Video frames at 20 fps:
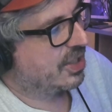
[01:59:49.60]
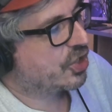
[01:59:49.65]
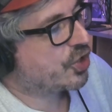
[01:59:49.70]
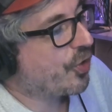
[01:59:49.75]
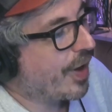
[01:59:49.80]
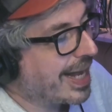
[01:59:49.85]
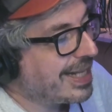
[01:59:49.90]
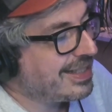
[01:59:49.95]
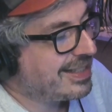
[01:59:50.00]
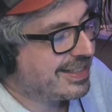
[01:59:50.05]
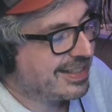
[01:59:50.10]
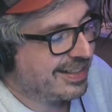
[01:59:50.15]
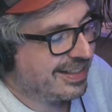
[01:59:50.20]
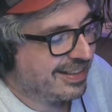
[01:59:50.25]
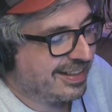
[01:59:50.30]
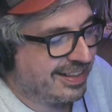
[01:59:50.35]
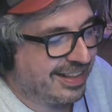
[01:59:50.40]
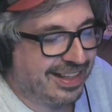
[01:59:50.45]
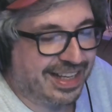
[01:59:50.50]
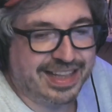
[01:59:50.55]
Trent,
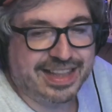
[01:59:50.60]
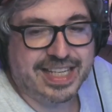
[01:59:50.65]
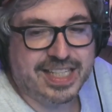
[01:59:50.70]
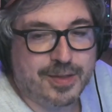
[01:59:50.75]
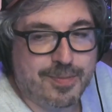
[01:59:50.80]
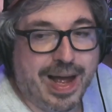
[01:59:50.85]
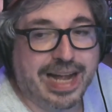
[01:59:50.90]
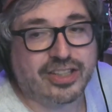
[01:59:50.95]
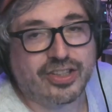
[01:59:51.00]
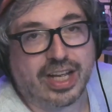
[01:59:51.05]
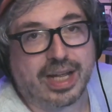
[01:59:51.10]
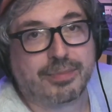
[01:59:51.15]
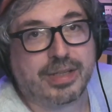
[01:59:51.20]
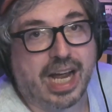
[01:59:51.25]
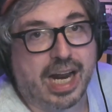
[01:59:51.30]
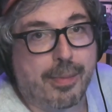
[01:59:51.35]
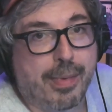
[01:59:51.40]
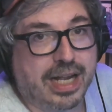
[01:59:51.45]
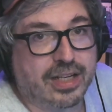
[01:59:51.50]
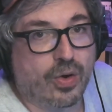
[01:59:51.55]
in this match, like I'm
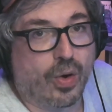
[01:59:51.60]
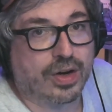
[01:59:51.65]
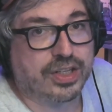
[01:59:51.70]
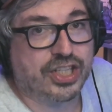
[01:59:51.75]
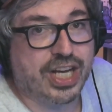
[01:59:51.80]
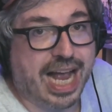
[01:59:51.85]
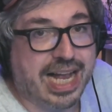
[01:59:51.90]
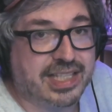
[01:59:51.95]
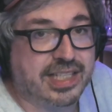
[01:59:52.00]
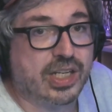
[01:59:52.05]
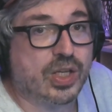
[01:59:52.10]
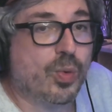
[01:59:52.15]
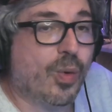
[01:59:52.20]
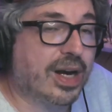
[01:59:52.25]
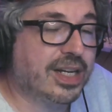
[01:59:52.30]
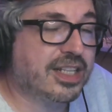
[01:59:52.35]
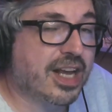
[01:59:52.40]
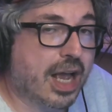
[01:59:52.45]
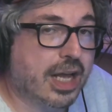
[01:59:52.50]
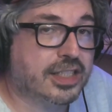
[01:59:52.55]
talking about Orange Cassidy, you want
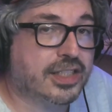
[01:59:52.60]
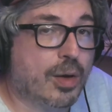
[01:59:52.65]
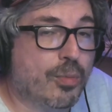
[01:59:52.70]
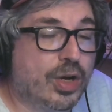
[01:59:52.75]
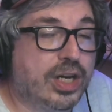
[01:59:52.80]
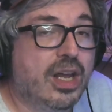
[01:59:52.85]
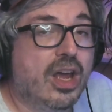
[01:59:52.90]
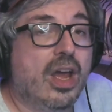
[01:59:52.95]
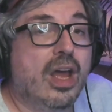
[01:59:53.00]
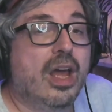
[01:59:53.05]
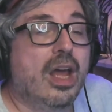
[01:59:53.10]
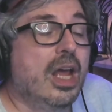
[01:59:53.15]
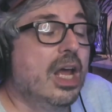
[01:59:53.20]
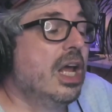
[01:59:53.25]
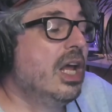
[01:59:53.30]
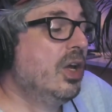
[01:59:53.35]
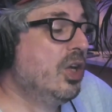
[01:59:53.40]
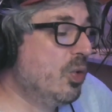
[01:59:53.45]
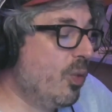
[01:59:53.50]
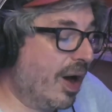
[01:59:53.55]
to
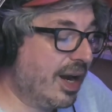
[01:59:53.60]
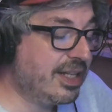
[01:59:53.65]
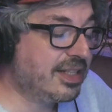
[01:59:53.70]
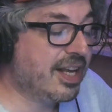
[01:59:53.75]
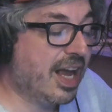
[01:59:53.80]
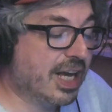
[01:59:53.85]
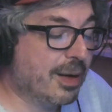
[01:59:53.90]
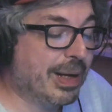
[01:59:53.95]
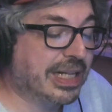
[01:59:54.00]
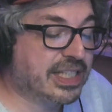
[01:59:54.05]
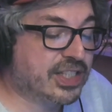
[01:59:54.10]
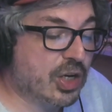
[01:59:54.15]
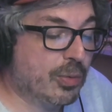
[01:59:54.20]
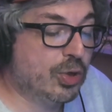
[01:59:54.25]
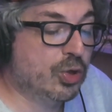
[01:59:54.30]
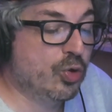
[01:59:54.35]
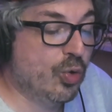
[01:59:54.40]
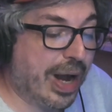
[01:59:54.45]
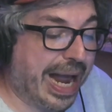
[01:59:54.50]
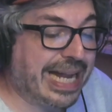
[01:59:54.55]
talk about someone
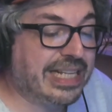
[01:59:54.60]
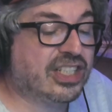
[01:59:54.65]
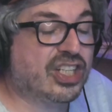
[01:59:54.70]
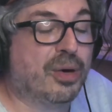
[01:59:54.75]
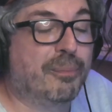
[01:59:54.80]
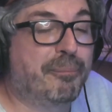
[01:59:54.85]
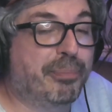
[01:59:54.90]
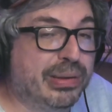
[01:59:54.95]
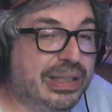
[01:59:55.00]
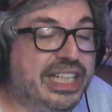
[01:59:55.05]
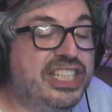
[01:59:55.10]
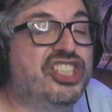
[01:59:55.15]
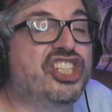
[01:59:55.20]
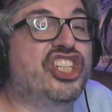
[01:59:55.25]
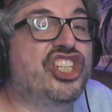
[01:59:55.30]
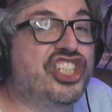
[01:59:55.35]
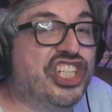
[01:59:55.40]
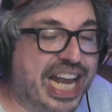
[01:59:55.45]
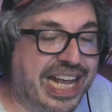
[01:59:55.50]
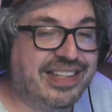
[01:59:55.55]
who ate complete
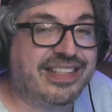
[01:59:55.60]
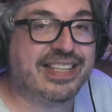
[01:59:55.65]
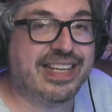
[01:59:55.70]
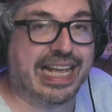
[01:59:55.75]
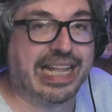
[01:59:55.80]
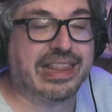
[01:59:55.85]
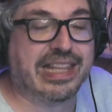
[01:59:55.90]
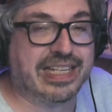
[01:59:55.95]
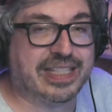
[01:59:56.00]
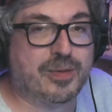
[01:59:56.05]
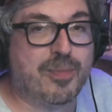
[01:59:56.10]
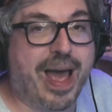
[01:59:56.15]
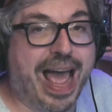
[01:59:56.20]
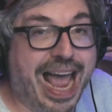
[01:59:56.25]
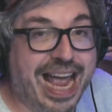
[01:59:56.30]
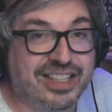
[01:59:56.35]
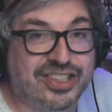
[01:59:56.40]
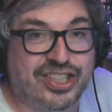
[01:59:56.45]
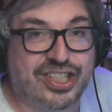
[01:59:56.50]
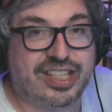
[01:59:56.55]
shit in this
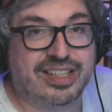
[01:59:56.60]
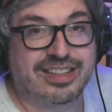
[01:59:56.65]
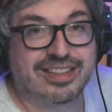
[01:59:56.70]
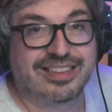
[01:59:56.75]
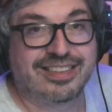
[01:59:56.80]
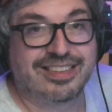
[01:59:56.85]
match?